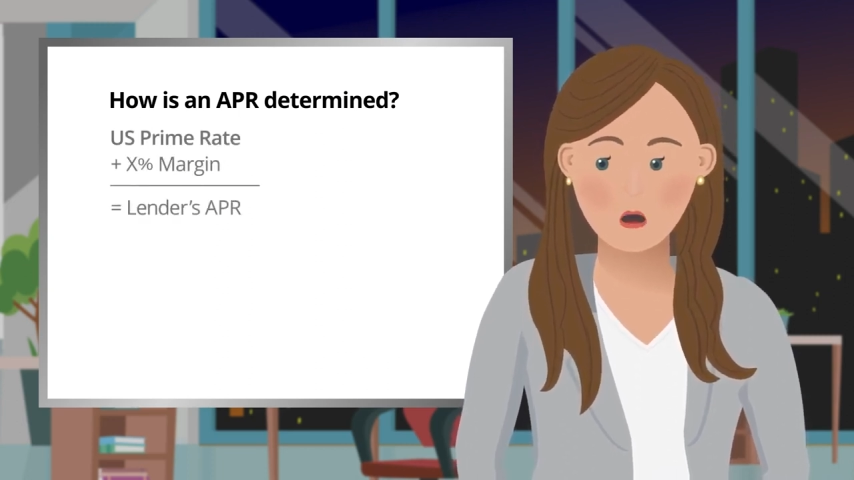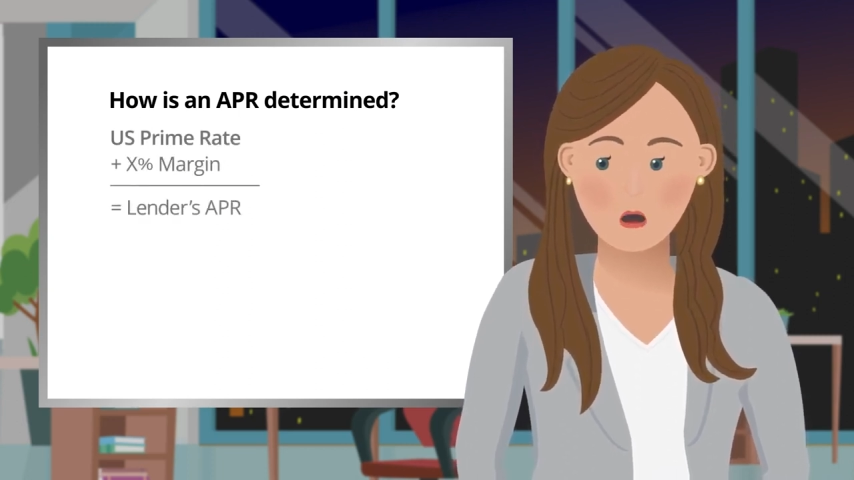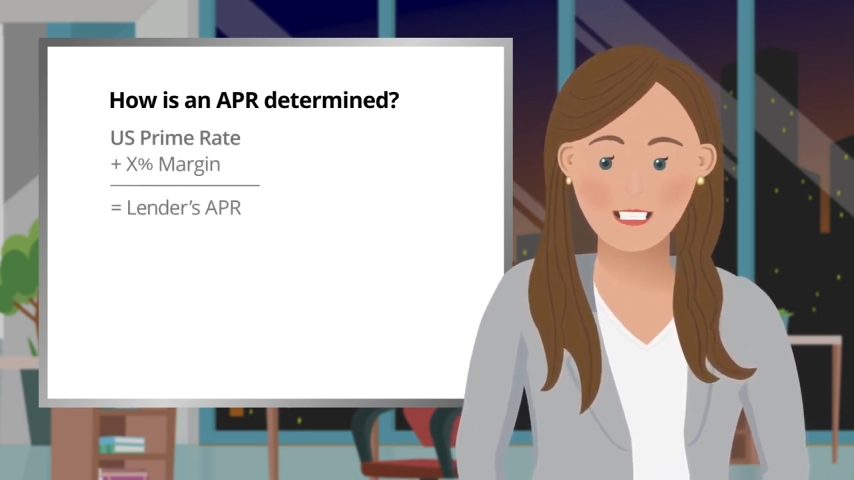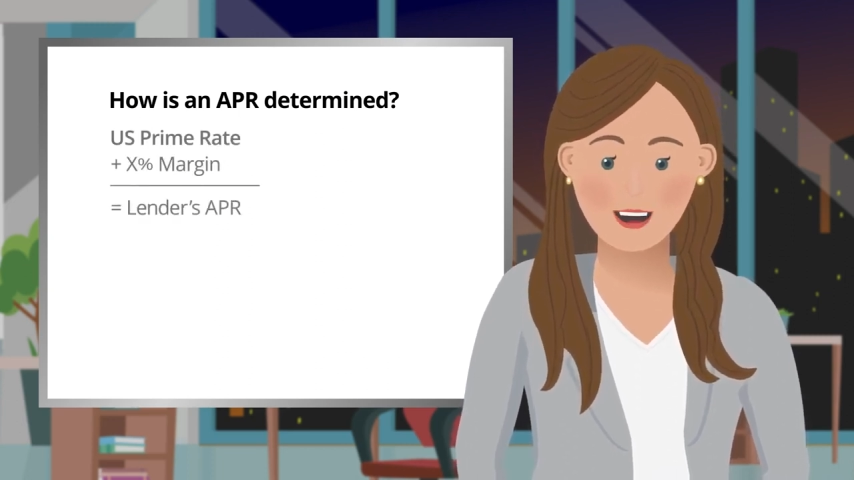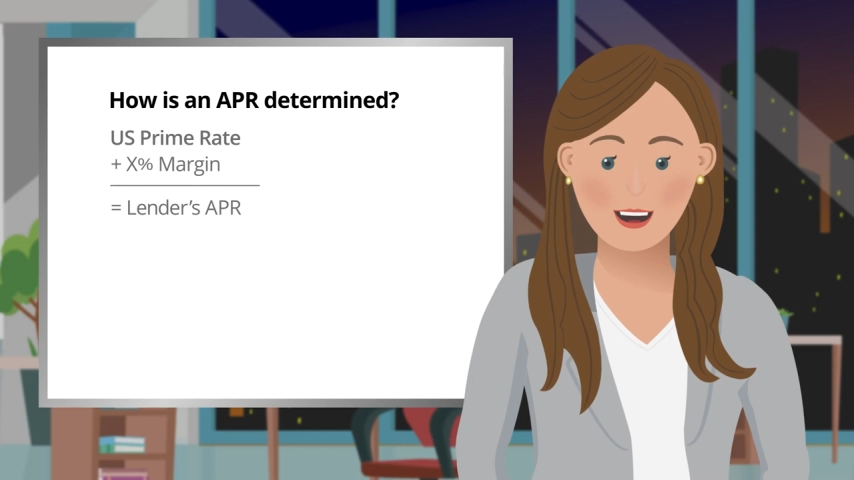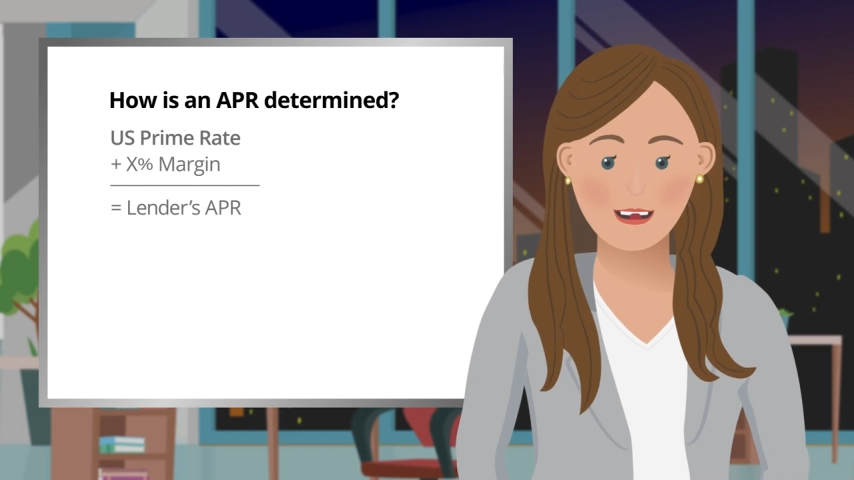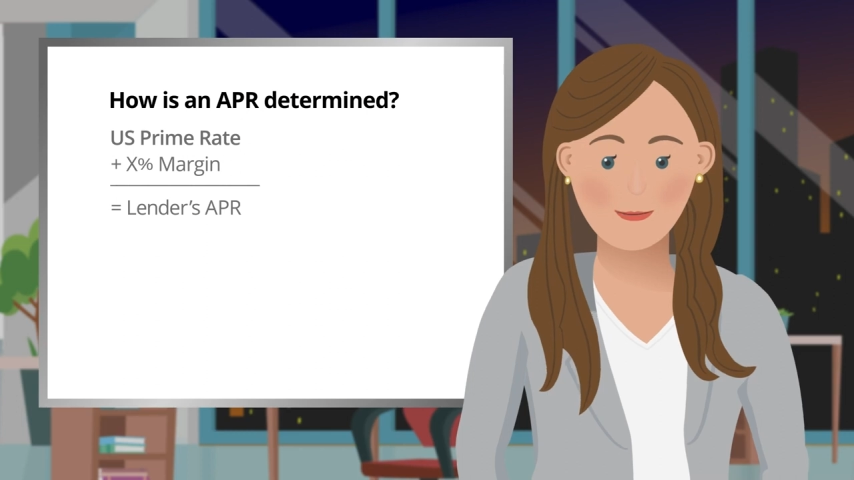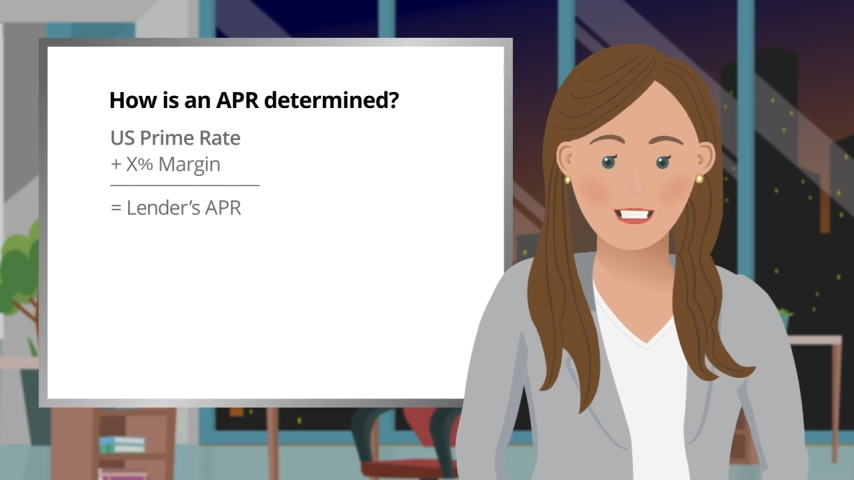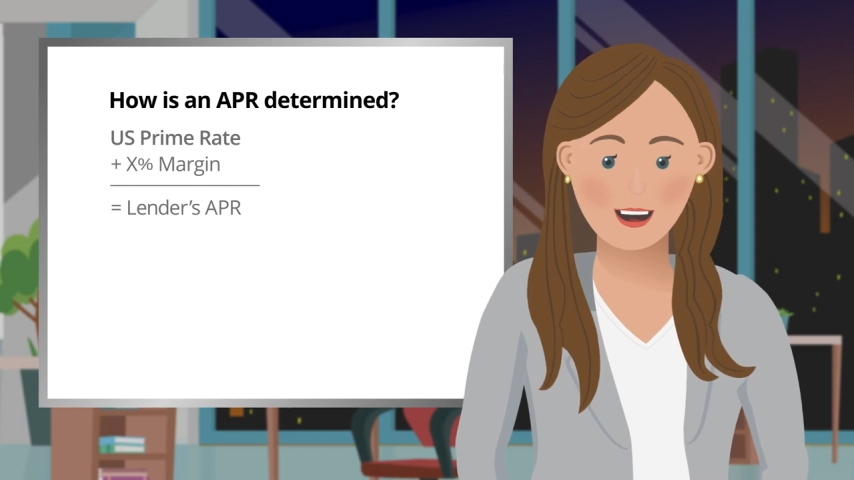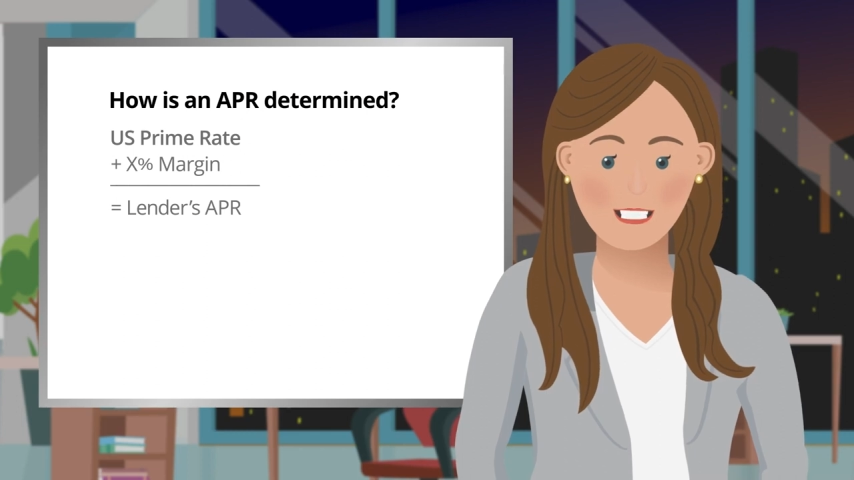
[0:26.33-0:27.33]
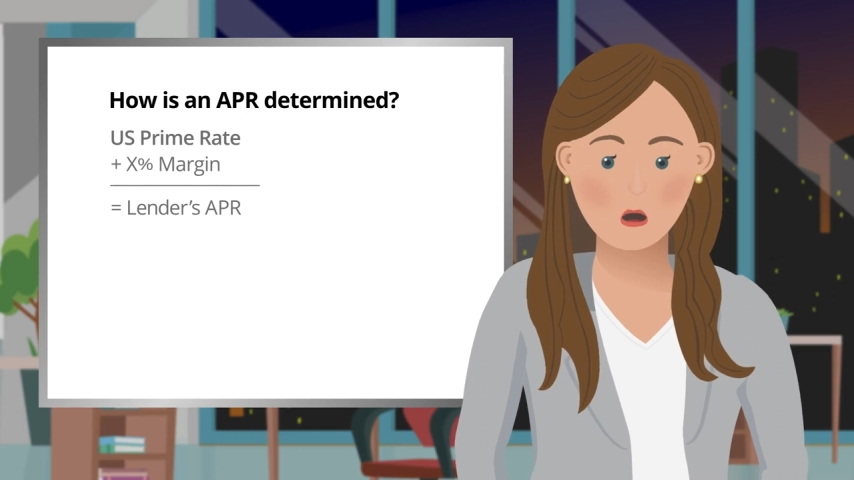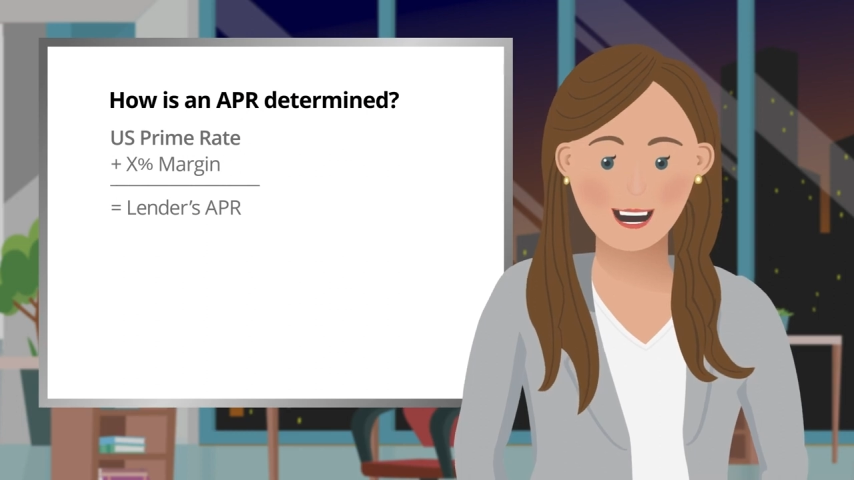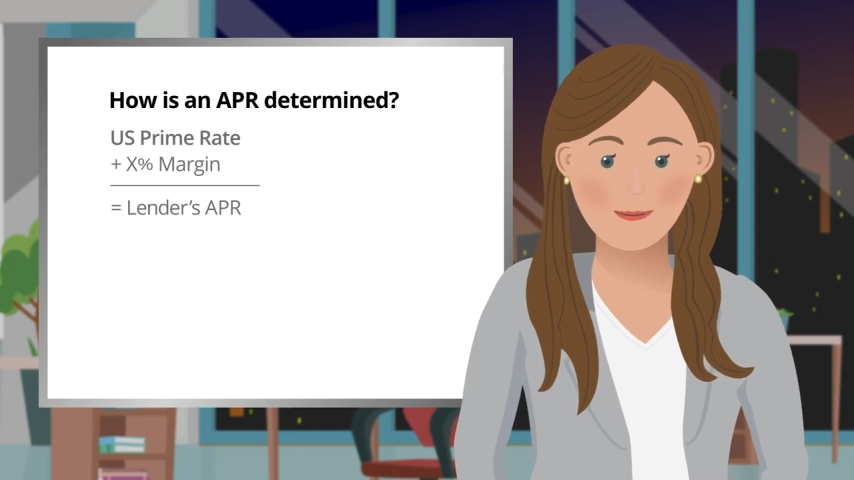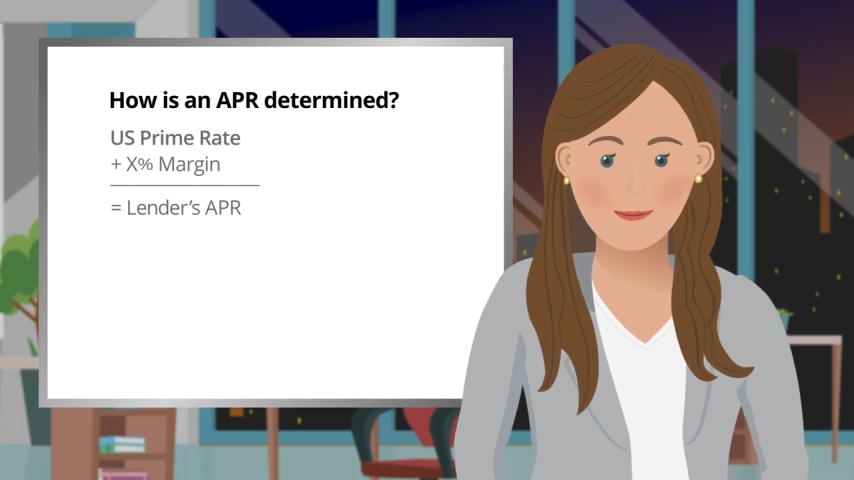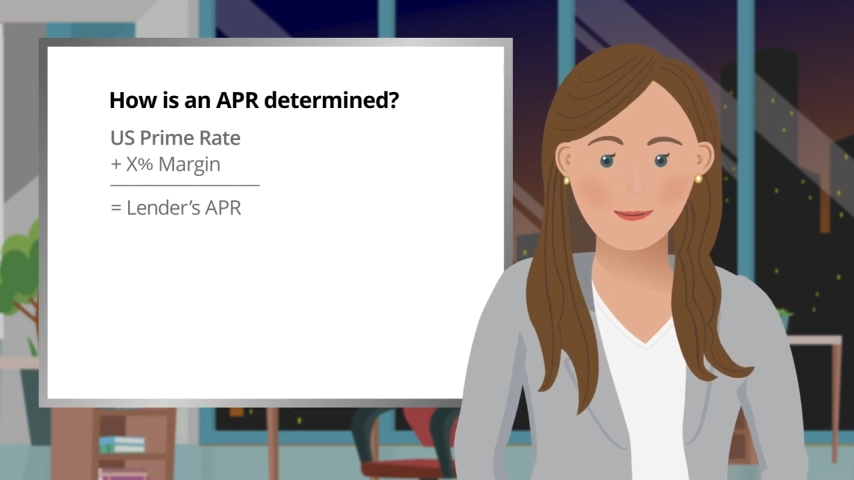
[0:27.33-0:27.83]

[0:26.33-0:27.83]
annual percentage rate.